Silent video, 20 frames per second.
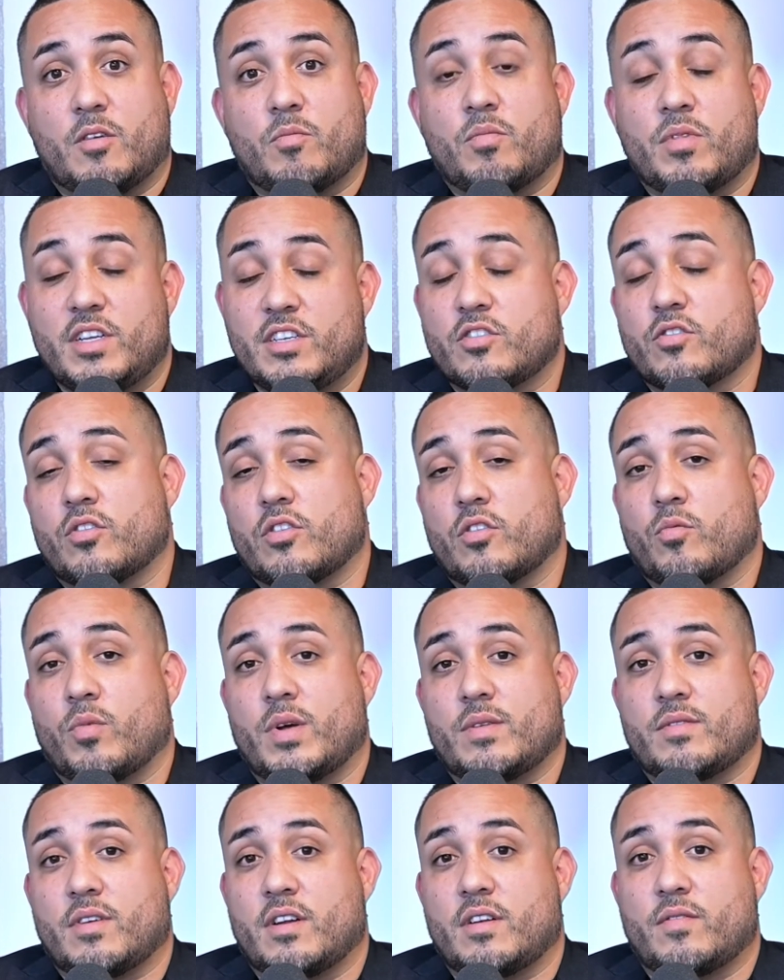Please go to the
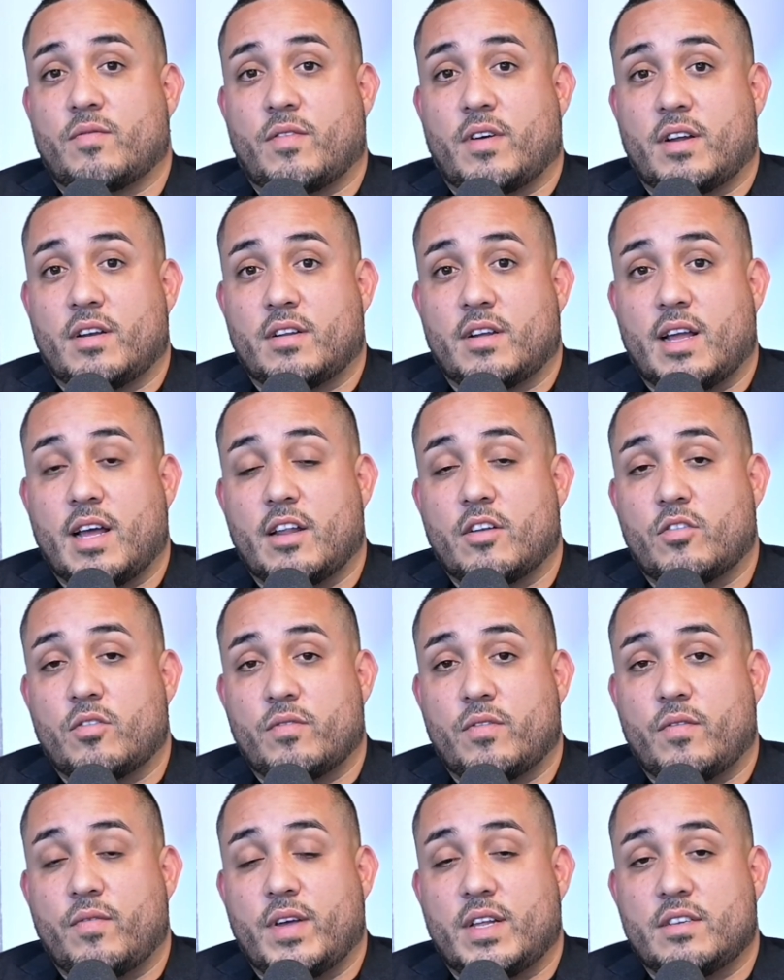website to find the calendar of
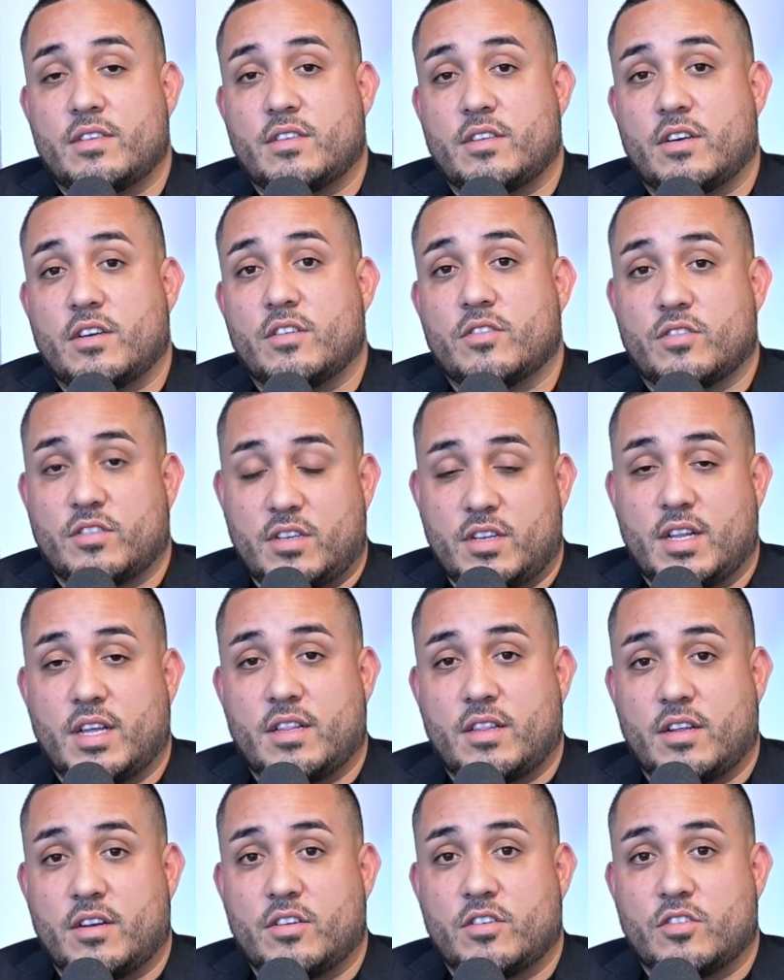events there. You'll see that
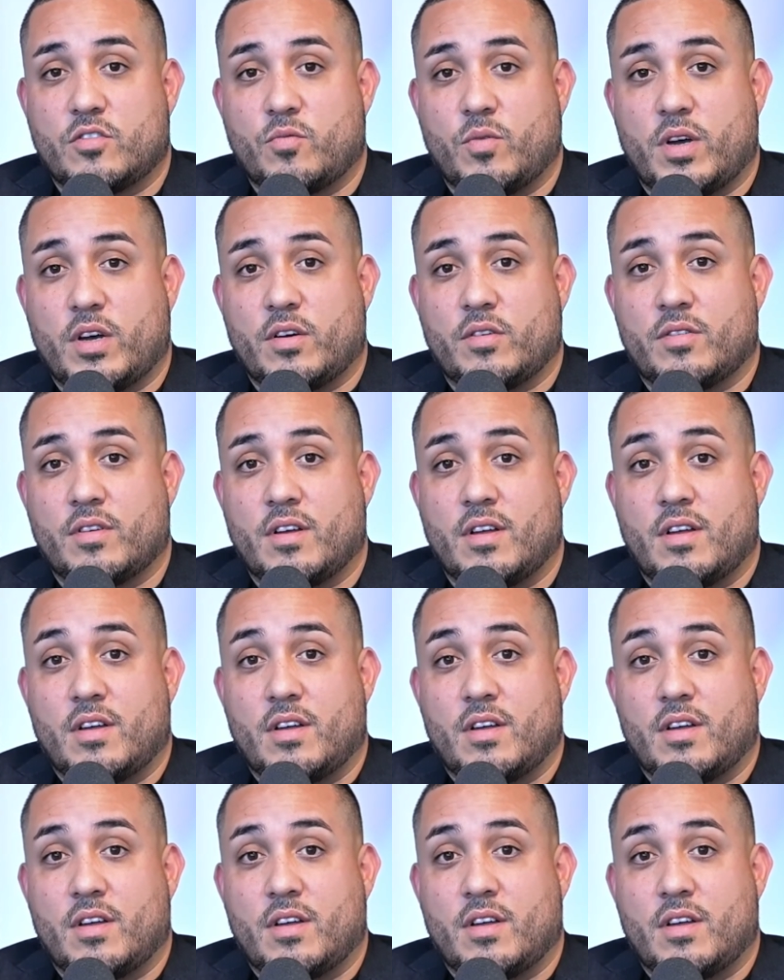there as well.